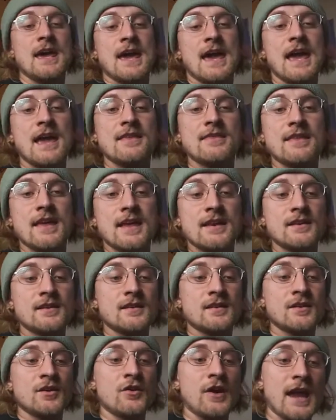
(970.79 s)
And then
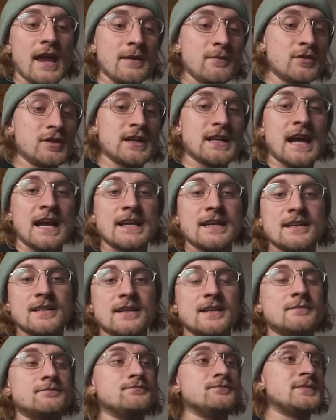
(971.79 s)
you're able to kind
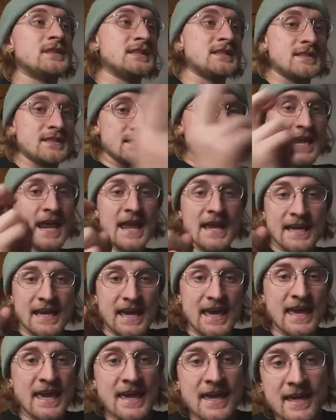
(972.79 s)
of take
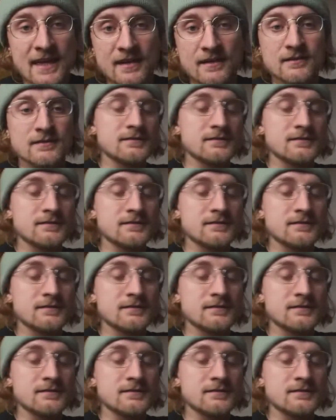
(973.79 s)
a hit.